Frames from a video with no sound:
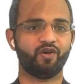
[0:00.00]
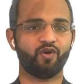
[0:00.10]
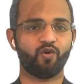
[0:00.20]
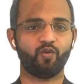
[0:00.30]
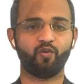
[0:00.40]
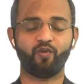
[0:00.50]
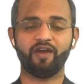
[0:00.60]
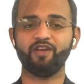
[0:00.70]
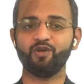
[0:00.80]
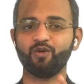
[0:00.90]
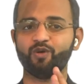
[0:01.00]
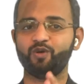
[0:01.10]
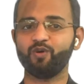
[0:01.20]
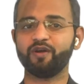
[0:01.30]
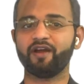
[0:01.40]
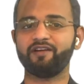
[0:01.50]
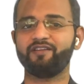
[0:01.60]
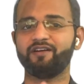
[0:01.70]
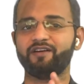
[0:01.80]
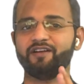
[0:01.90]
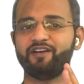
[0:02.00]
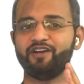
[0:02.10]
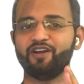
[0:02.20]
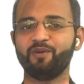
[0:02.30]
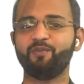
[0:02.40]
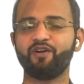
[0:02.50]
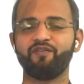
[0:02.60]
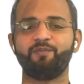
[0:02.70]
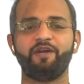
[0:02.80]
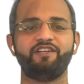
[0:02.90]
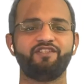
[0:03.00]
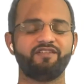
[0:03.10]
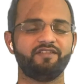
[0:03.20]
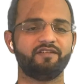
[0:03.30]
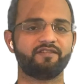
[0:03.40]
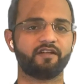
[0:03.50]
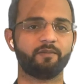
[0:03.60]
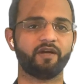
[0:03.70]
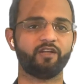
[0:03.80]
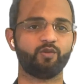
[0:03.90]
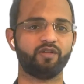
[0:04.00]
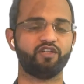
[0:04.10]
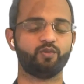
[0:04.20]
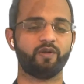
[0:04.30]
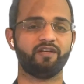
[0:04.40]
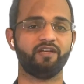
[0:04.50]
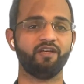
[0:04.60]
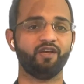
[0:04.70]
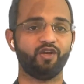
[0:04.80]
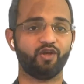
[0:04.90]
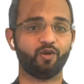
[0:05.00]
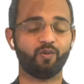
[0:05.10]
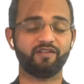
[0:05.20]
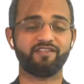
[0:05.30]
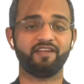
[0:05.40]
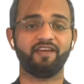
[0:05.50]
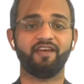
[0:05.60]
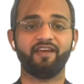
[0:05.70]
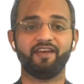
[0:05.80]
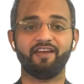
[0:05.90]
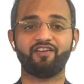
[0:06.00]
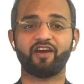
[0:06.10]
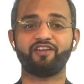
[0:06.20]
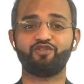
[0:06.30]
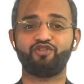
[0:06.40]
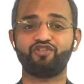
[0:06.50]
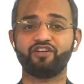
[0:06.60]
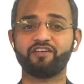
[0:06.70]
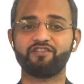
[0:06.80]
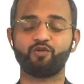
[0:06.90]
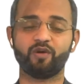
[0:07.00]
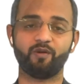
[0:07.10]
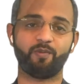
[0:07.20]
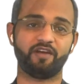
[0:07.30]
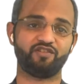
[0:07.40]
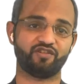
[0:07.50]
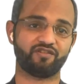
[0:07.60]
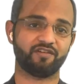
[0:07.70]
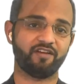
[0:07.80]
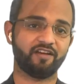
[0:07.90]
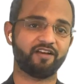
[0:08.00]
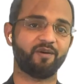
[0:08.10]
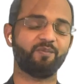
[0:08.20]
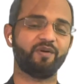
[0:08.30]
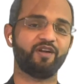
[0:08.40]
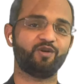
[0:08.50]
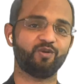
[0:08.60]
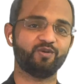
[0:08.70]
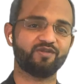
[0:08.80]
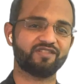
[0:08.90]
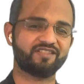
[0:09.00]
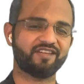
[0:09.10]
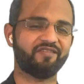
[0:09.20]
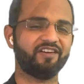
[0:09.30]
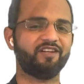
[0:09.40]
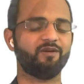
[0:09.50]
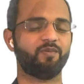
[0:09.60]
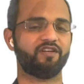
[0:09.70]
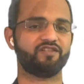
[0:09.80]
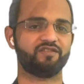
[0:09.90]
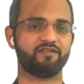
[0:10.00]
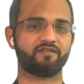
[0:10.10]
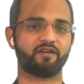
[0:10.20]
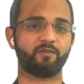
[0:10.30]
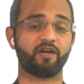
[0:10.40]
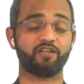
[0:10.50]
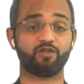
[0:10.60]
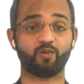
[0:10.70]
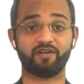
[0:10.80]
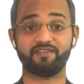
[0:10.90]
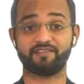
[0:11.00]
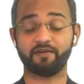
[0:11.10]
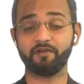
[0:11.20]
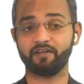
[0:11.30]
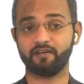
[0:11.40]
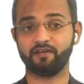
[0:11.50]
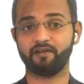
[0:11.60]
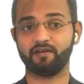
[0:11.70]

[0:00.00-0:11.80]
When you look at the number of pages in the Scrum Guide 2020, you will see it had just 12 pages compared to 17 pages in Scrum Guide 2017.